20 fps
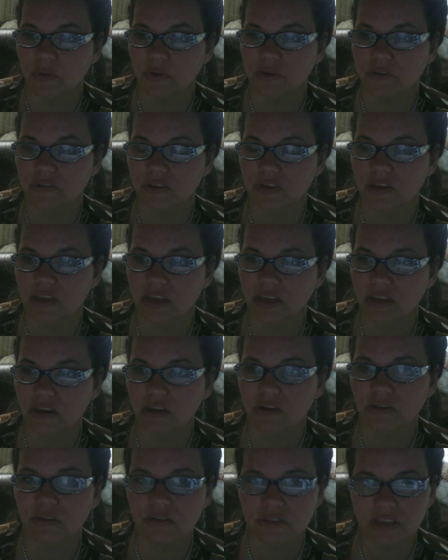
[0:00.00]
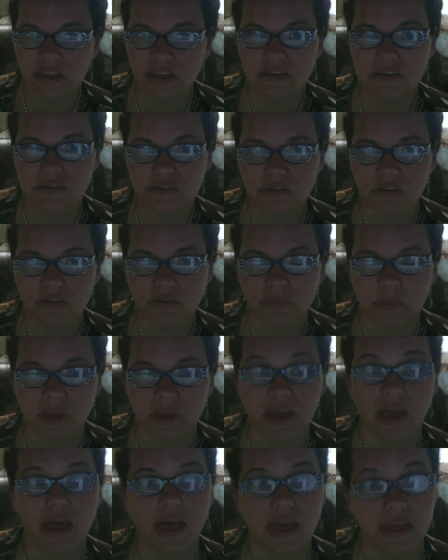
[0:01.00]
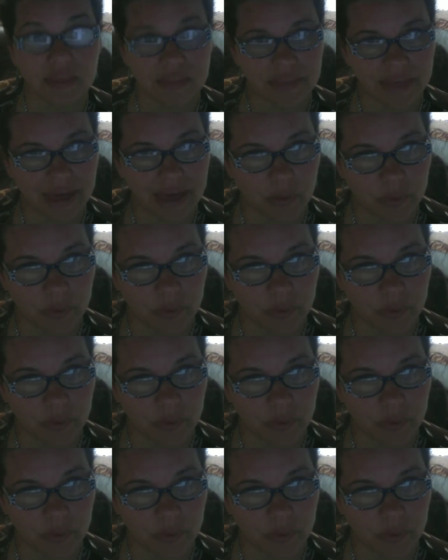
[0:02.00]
would say, yeah, you know, that did serve me that